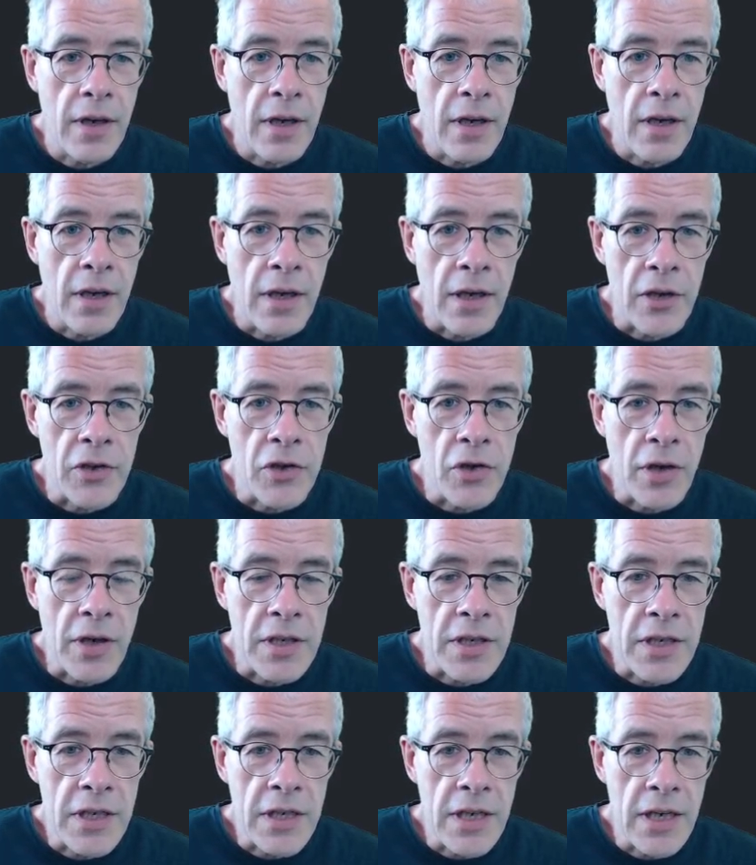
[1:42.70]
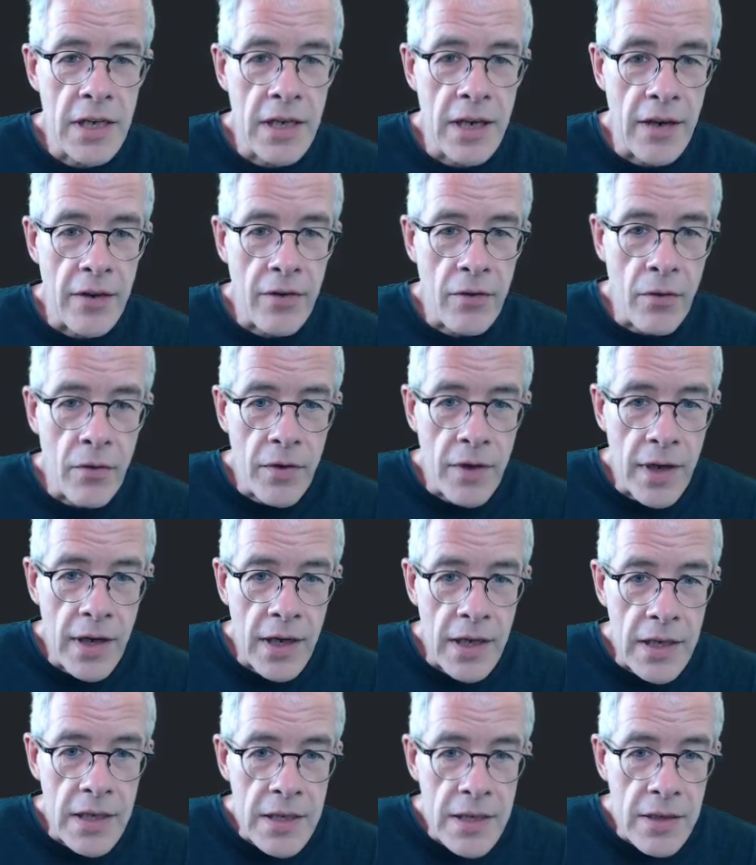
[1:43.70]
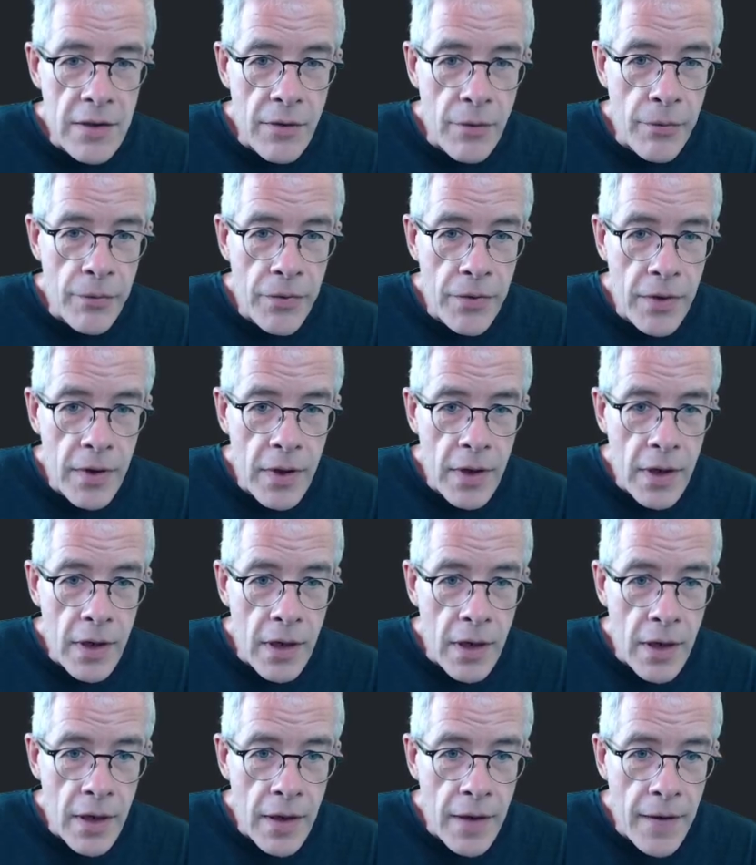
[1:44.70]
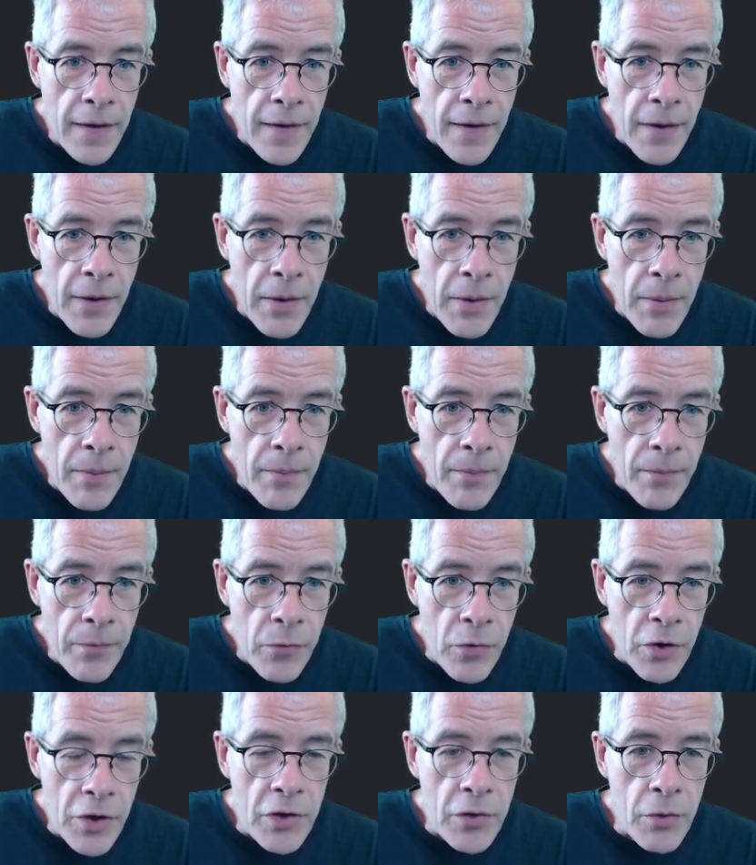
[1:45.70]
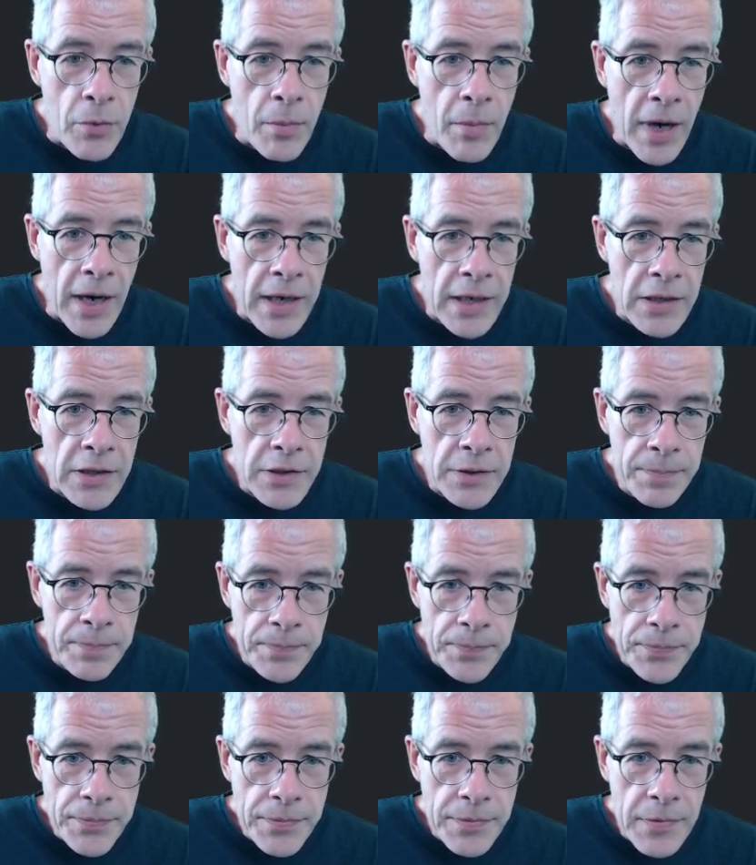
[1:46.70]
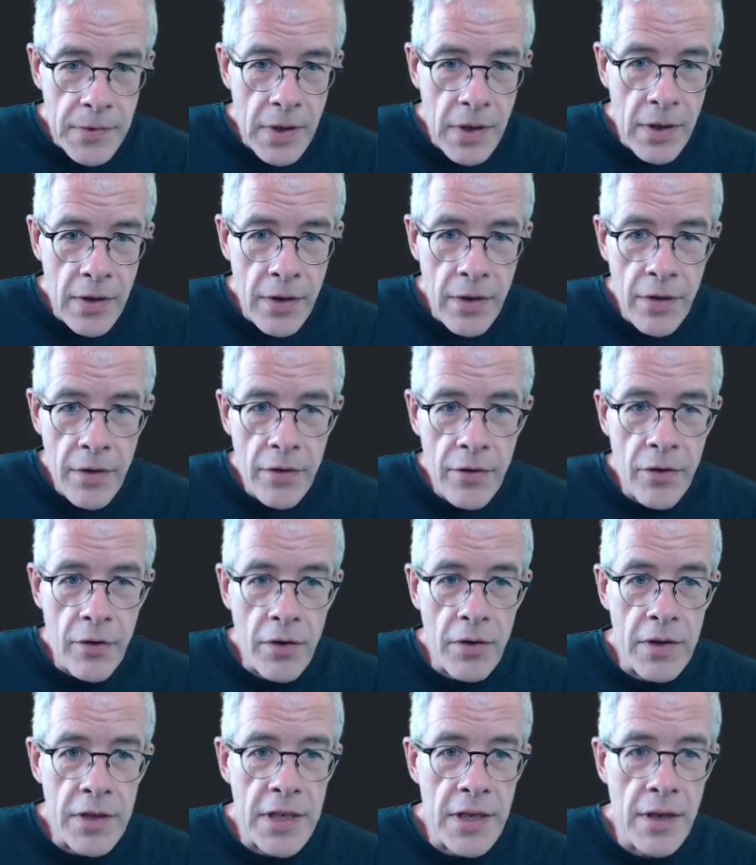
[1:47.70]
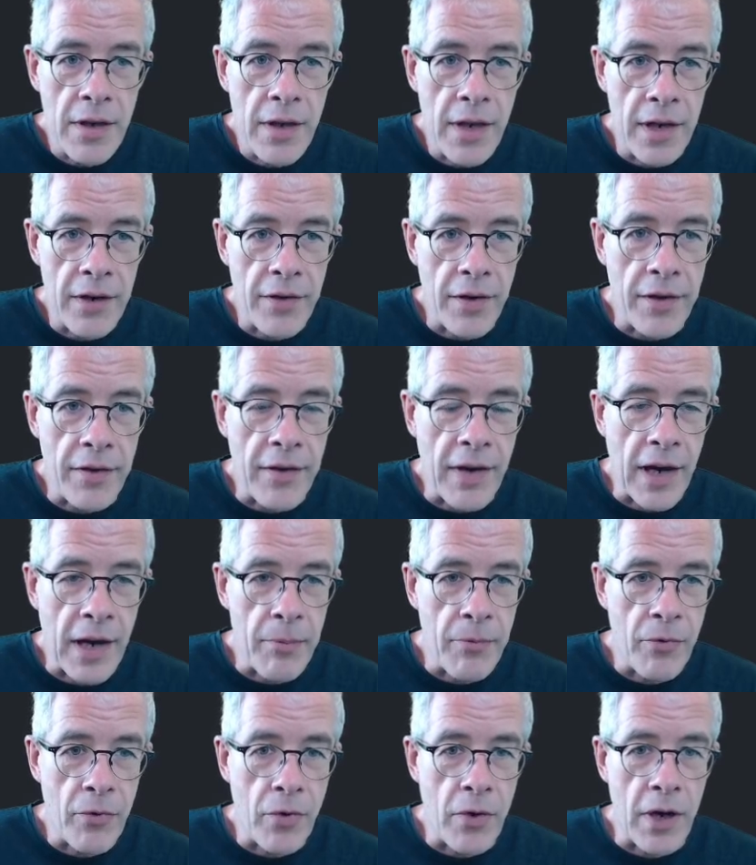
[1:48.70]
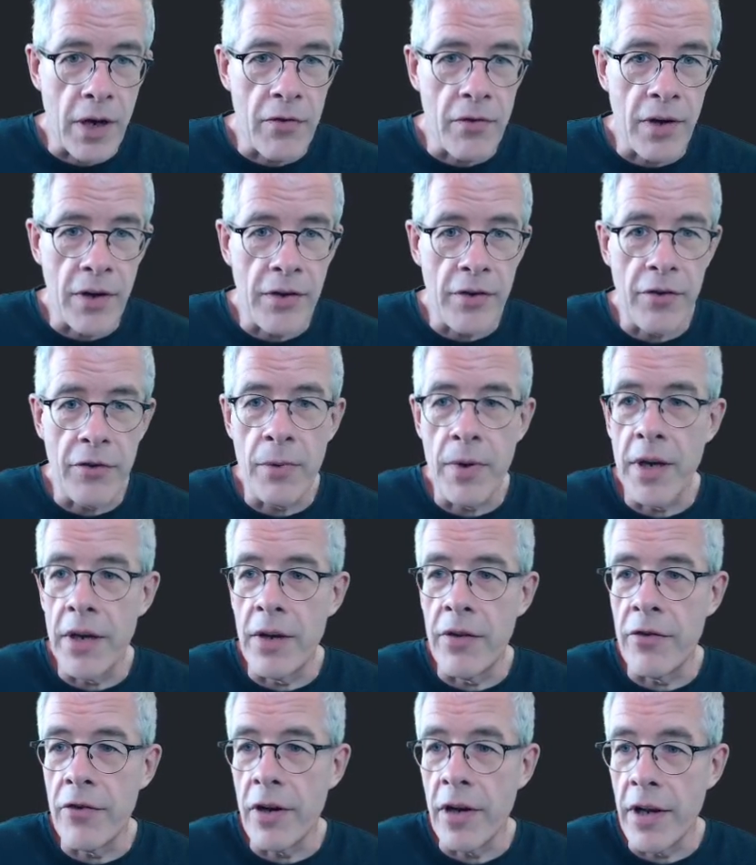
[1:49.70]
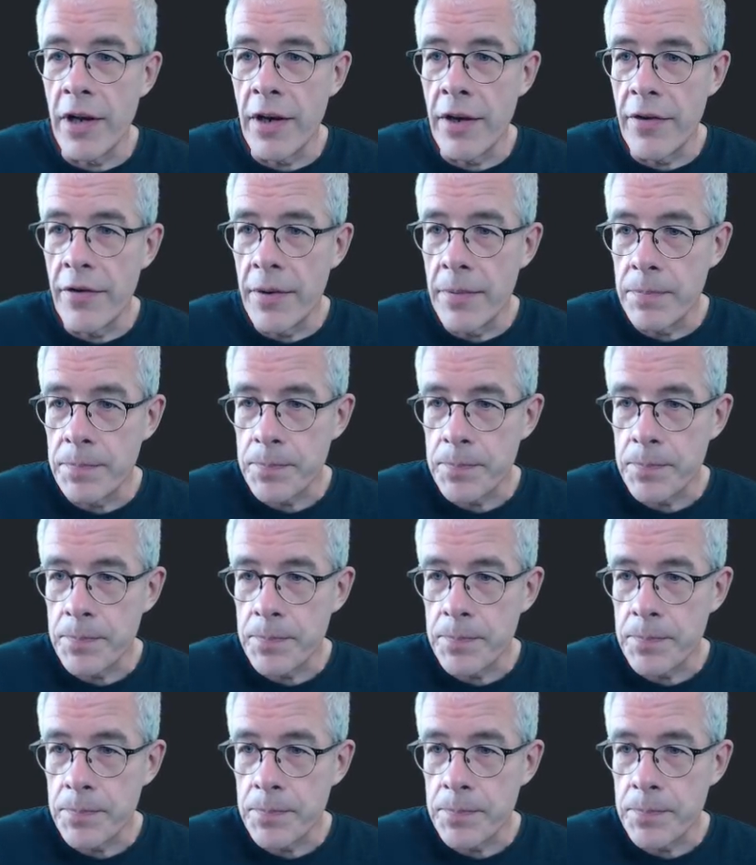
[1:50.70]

as you can see, that contains of 32 bytes. So that's the type for addresses within Solidity.